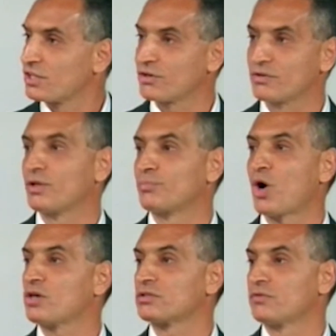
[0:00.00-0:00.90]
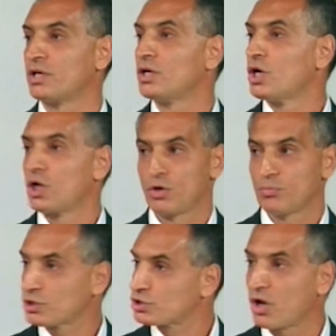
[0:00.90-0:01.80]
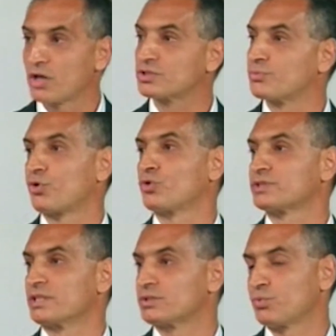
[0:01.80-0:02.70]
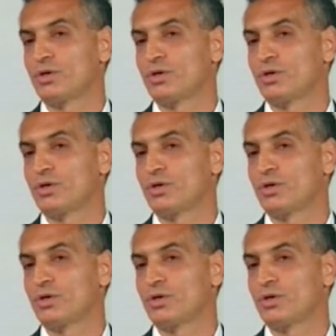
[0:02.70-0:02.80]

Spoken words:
They're part of a much larger process.